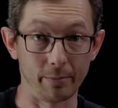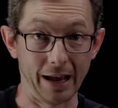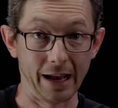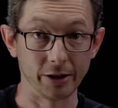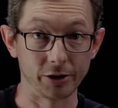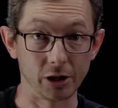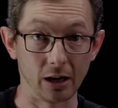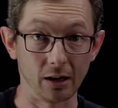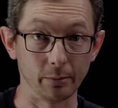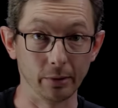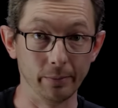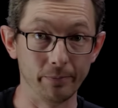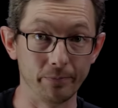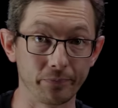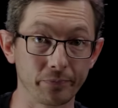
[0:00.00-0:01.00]
a bad job.
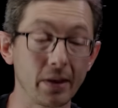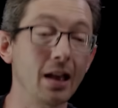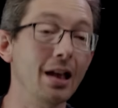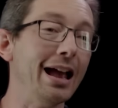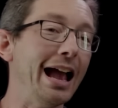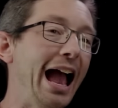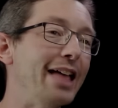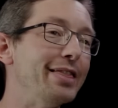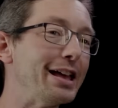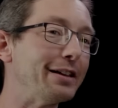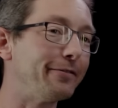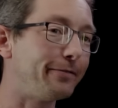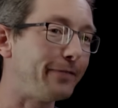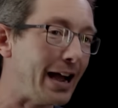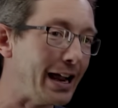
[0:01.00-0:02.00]
And then
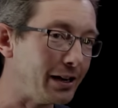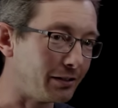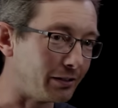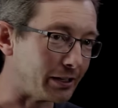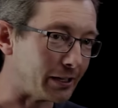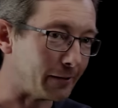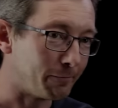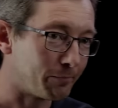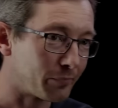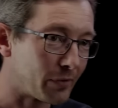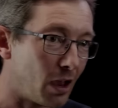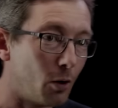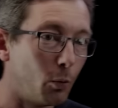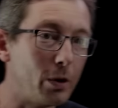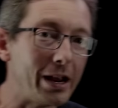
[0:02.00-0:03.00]
finally,
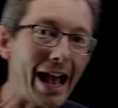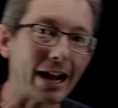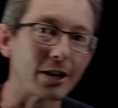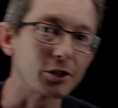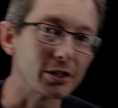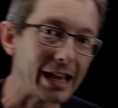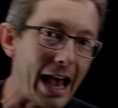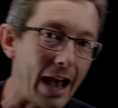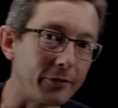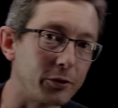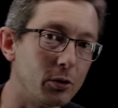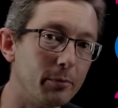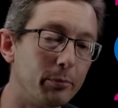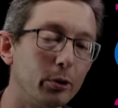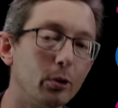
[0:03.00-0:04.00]
we actually have
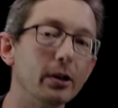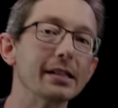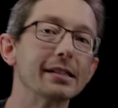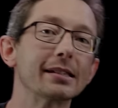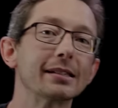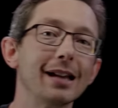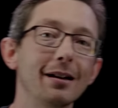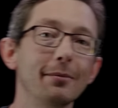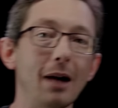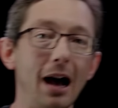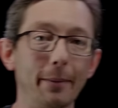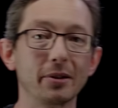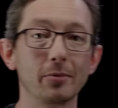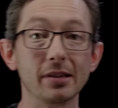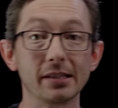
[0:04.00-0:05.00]
to employ some
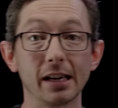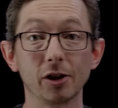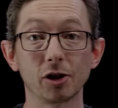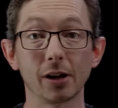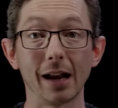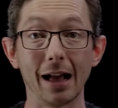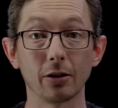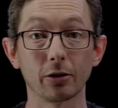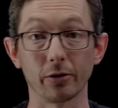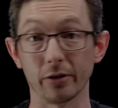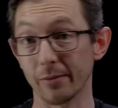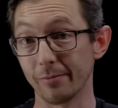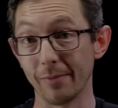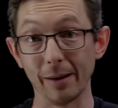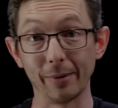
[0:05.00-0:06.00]
optimization
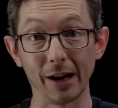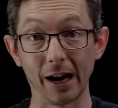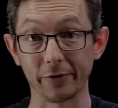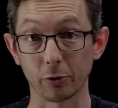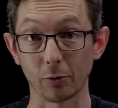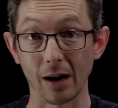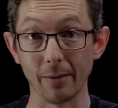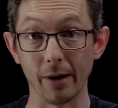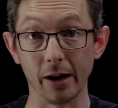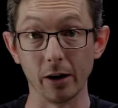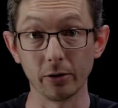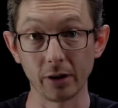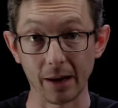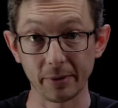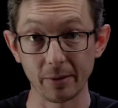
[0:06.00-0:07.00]
algorithm. Maybe I have to write my
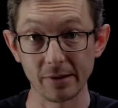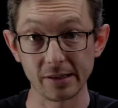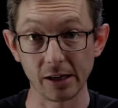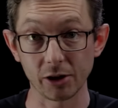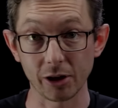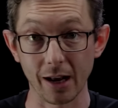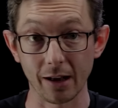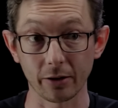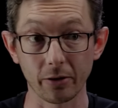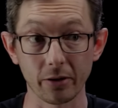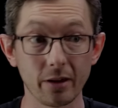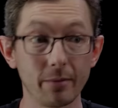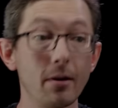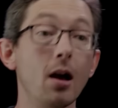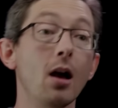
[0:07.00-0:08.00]
own optimization
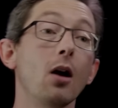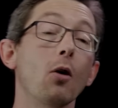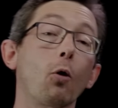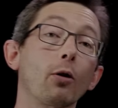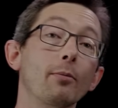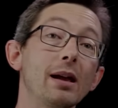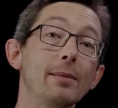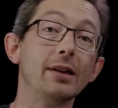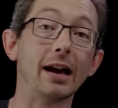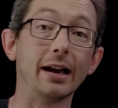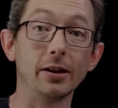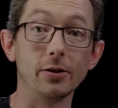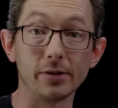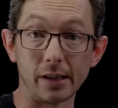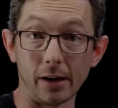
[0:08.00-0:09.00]
algorithm, or maybe I
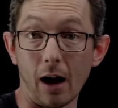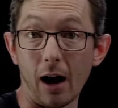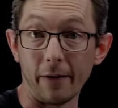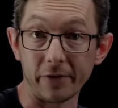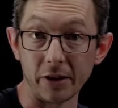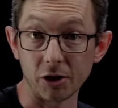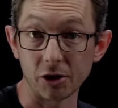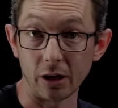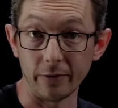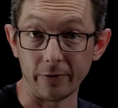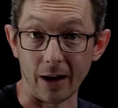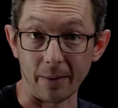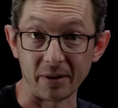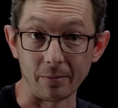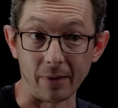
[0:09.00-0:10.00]
use an off-the-shelf
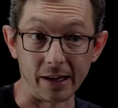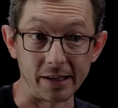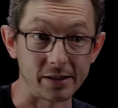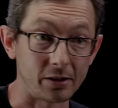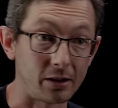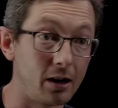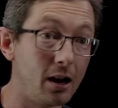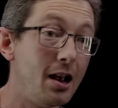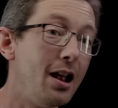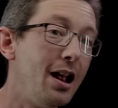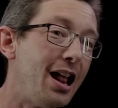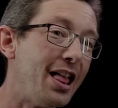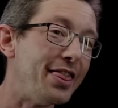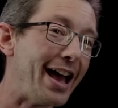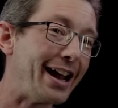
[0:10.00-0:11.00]
optimizer
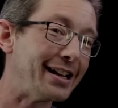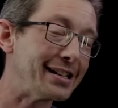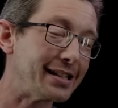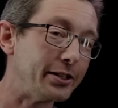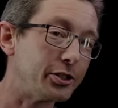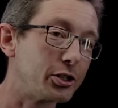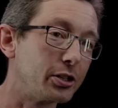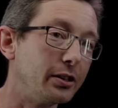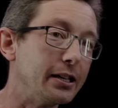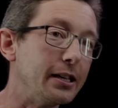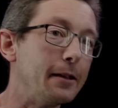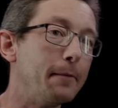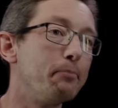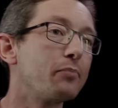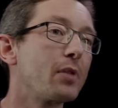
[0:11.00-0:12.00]
that
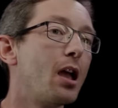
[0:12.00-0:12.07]
essentially